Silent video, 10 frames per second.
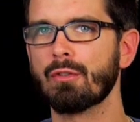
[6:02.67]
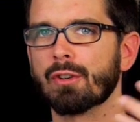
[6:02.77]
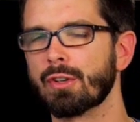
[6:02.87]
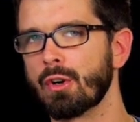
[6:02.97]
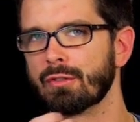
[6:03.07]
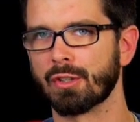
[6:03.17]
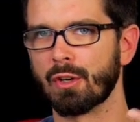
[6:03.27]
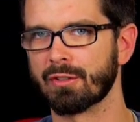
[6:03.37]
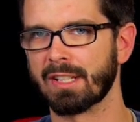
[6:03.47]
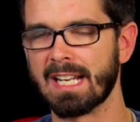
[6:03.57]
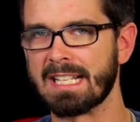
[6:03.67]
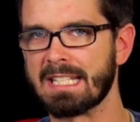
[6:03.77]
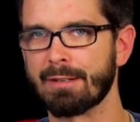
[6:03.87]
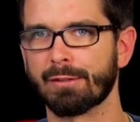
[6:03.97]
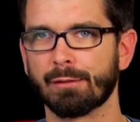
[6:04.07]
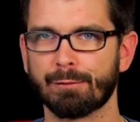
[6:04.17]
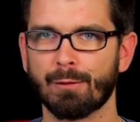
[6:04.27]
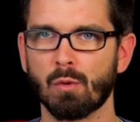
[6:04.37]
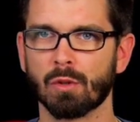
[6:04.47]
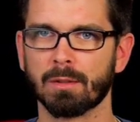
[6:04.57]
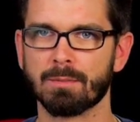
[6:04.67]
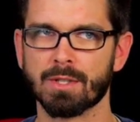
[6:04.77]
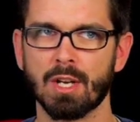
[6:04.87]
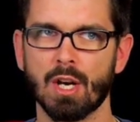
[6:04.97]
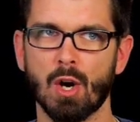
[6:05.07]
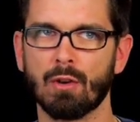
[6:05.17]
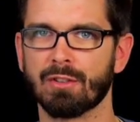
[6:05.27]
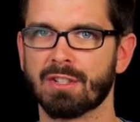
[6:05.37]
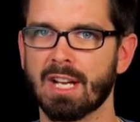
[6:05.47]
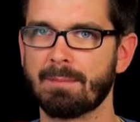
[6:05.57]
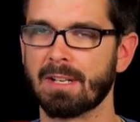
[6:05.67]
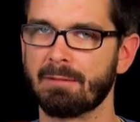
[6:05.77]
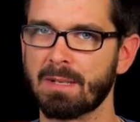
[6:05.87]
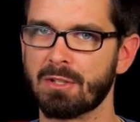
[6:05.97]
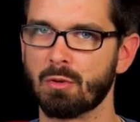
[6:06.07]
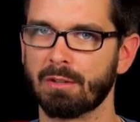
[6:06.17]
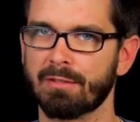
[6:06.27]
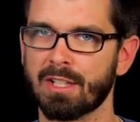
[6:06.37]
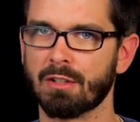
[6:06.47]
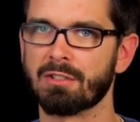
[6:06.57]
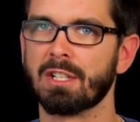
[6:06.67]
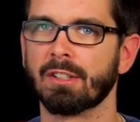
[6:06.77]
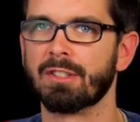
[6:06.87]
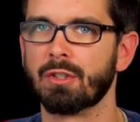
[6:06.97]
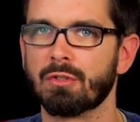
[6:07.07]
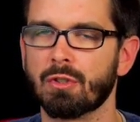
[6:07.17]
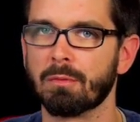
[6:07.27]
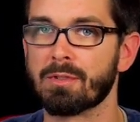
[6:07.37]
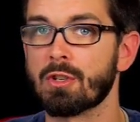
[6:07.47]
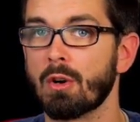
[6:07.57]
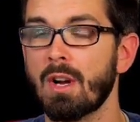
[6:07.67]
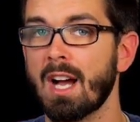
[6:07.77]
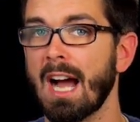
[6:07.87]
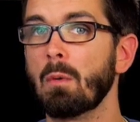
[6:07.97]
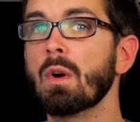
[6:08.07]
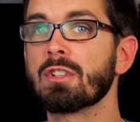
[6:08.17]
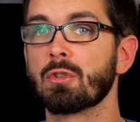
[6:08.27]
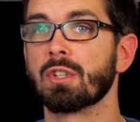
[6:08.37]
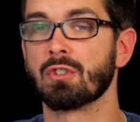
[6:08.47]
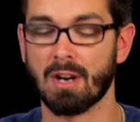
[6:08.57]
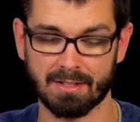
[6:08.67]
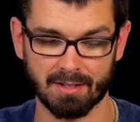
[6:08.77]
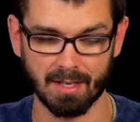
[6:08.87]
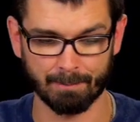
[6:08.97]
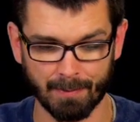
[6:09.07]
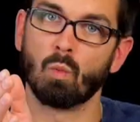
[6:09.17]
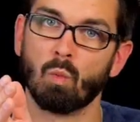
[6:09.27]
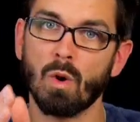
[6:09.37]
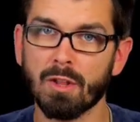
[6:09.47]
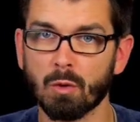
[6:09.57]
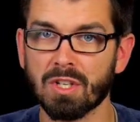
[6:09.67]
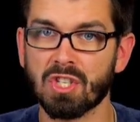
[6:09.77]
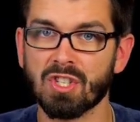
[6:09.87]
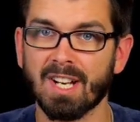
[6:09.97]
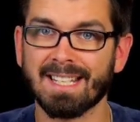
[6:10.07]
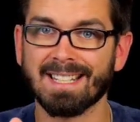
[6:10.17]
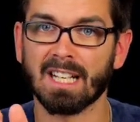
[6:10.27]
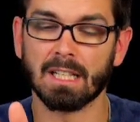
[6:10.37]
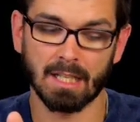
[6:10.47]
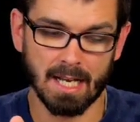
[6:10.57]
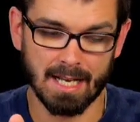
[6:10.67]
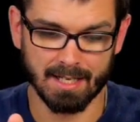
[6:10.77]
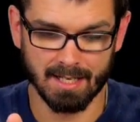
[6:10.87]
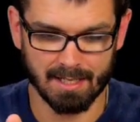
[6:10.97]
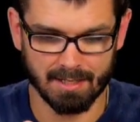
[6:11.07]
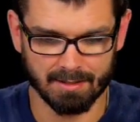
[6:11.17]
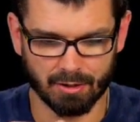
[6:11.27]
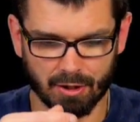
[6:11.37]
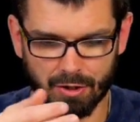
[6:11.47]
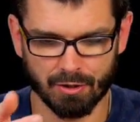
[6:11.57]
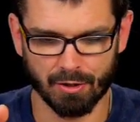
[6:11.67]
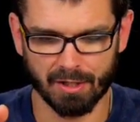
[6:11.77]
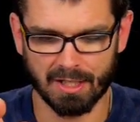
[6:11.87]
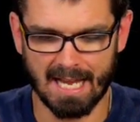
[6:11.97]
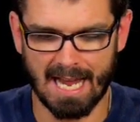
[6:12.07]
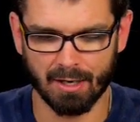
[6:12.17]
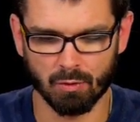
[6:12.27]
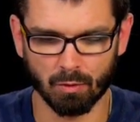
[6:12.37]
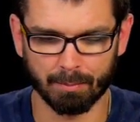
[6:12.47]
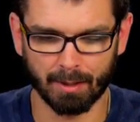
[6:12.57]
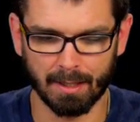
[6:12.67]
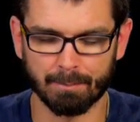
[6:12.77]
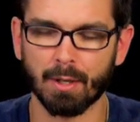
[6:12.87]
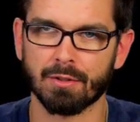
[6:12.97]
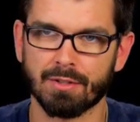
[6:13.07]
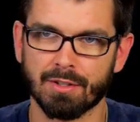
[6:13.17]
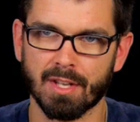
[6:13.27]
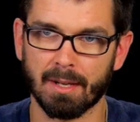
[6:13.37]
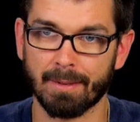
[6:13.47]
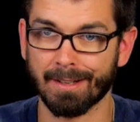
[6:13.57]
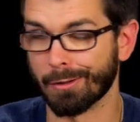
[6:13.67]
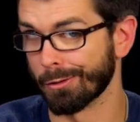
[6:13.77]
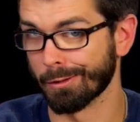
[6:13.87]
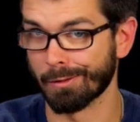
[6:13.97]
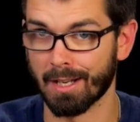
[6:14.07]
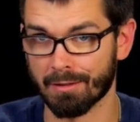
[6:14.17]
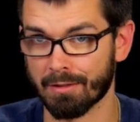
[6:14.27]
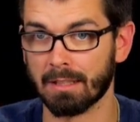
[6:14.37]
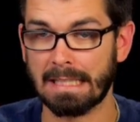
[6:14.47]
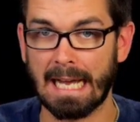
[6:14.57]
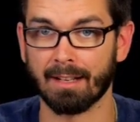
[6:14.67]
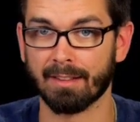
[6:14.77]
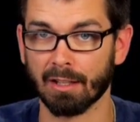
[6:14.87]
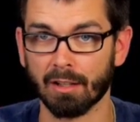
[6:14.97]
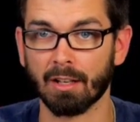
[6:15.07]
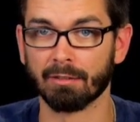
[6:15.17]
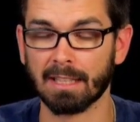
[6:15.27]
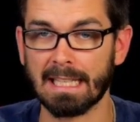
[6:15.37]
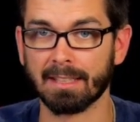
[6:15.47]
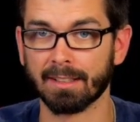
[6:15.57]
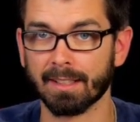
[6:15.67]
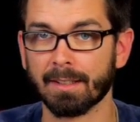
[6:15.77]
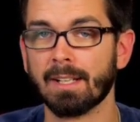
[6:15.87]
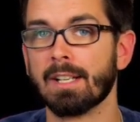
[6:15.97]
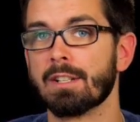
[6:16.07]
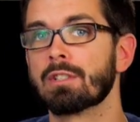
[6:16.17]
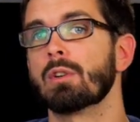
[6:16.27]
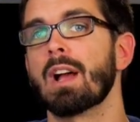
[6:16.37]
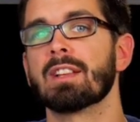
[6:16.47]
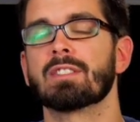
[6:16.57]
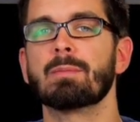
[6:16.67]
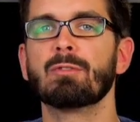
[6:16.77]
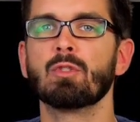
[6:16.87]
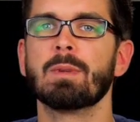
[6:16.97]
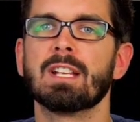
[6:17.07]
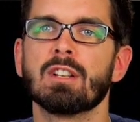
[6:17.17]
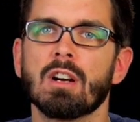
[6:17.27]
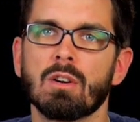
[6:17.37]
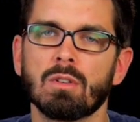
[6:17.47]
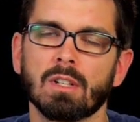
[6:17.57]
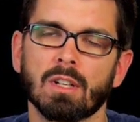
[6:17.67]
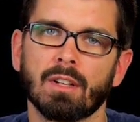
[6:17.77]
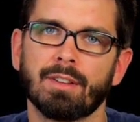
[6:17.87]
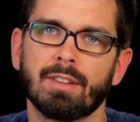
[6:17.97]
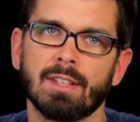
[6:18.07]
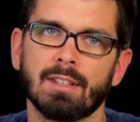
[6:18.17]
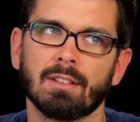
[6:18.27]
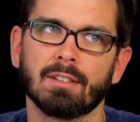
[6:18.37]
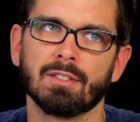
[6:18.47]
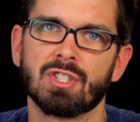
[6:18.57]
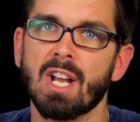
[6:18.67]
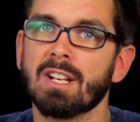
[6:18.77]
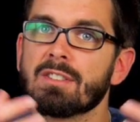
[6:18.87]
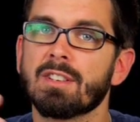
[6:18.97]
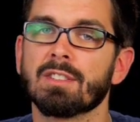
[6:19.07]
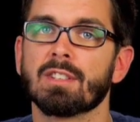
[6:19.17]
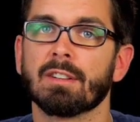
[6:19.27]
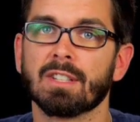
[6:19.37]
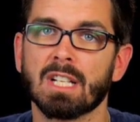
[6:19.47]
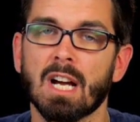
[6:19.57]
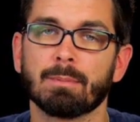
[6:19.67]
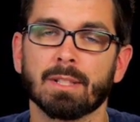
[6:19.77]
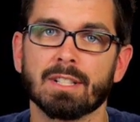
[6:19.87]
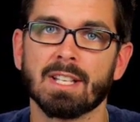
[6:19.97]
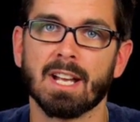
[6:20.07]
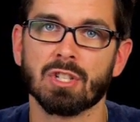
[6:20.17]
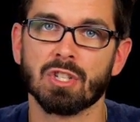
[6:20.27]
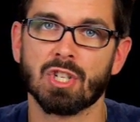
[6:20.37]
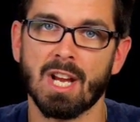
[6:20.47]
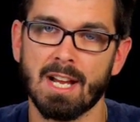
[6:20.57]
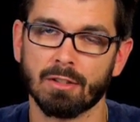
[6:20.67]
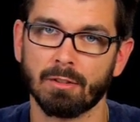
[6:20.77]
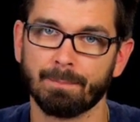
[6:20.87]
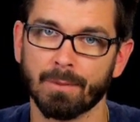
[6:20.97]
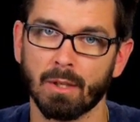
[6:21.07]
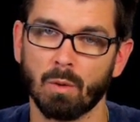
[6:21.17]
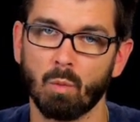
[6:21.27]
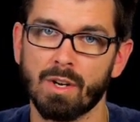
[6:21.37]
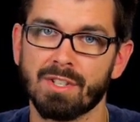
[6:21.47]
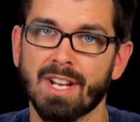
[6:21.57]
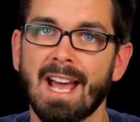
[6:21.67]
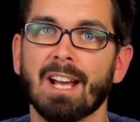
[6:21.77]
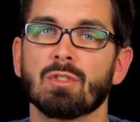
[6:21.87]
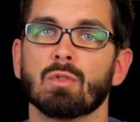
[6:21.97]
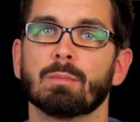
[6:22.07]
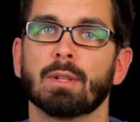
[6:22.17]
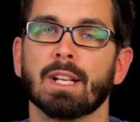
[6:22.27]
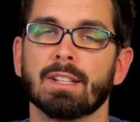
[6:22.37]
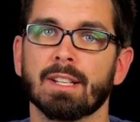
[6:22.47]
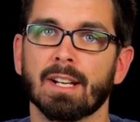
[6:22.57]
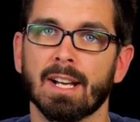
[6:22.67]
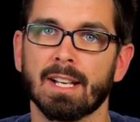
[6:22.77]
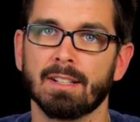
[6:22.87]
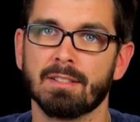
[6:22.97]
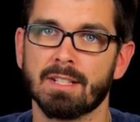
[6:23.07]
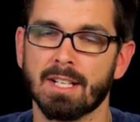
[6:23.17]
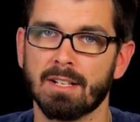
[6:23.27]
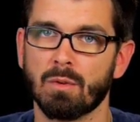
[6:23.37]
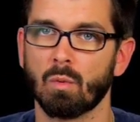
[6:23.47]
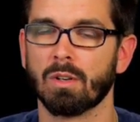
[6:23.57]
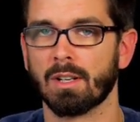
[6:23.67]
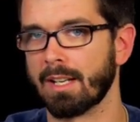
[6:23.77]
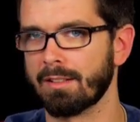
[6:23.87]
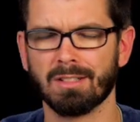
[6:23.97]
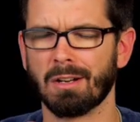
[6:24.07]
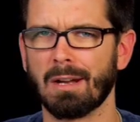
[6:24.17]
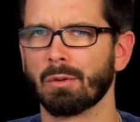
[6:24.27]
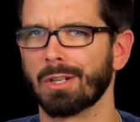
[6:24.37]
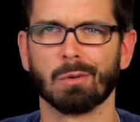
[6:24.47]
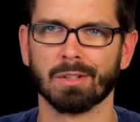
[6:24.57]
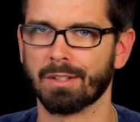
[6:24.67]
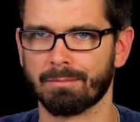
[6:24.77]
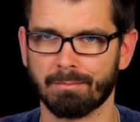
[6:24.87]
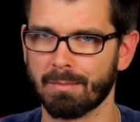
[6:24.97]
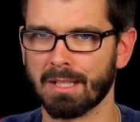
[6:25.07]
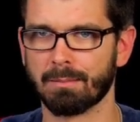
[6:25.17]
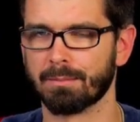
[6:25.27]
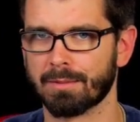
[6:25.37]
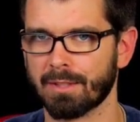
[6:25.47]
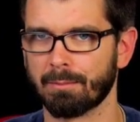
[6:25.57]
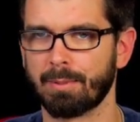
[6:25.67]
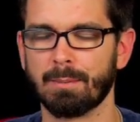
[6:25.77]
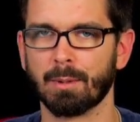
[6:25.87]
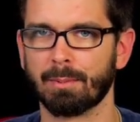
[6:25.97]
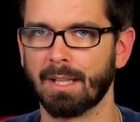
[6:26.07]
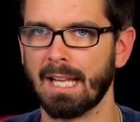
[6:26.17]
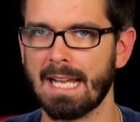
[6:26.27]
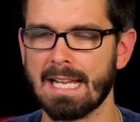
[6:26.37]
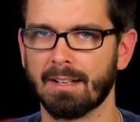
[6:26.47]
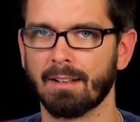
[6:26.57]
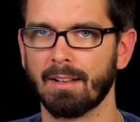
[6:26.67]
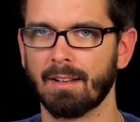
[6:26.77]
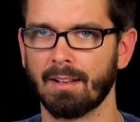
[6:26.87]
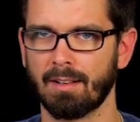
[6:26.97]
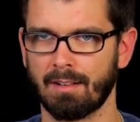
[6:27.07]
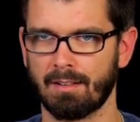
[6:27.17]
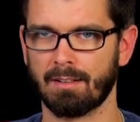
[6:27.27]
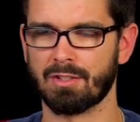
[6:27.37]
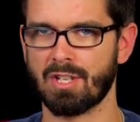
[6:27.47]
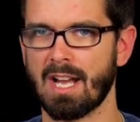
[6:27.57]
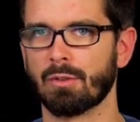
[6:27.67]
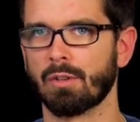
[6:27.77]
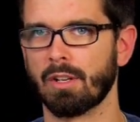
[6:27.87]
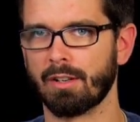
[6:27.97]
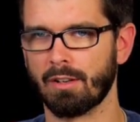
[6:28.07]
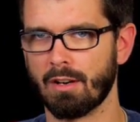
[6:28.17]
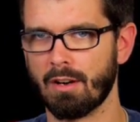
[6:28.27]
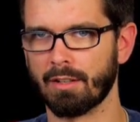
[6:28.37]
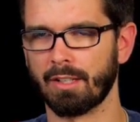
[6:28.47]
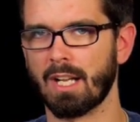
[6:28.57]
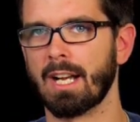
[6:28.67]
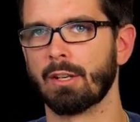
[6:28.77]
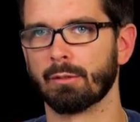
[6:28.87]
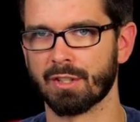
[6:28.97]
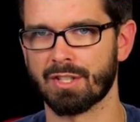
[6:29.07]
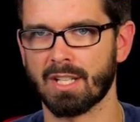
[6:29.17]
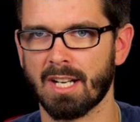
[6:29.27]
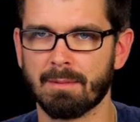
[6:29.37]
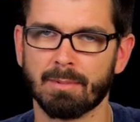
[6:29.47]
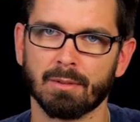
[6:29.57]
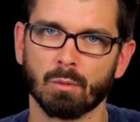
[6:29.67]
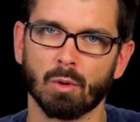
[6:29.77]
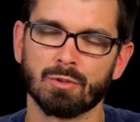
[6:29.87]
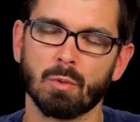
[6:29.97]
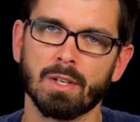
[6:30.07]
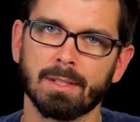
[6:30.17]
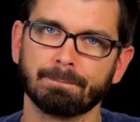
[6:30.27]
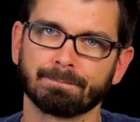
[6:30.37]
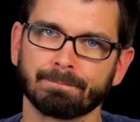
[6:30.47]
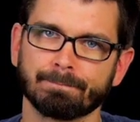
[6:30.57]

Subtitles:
over and over and over again in different forms over the time that I've been doing videos here on YouTube. So I wanted to address them. One of the questions that I get a lot is concerning the actual play posts that I make, or rather the lack thereof lately. So as some of you may know, the genesis of the Complex Action channel was an actual play that I did where I recorded me and some people playing Shadowrun online over Skype in Roll20.